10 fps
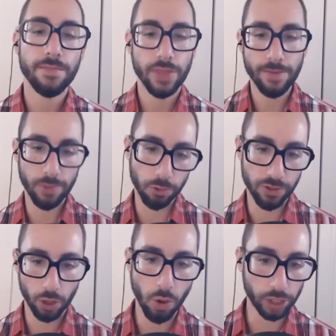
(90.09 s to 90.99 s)
If it was in
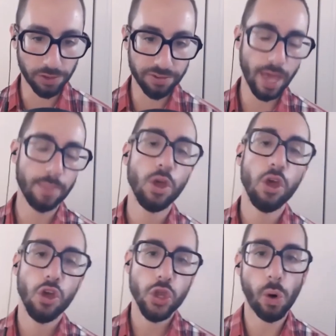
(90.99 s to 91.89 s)
the question stem,
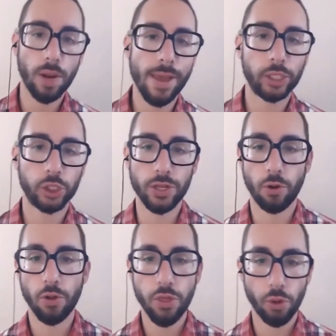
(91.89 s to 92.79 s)
you want to make sure that
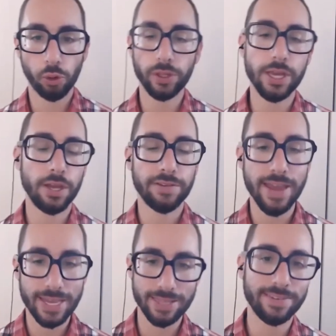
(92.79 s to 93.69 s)
you're thoroughly
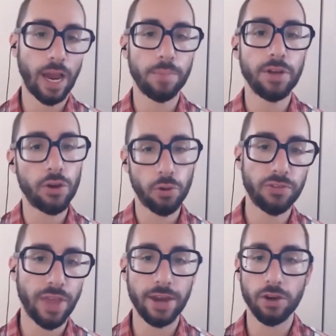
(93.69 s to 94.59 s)
taking the time to
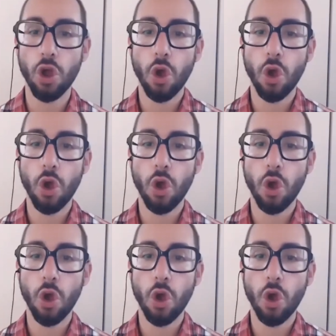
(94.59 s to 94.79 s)
understand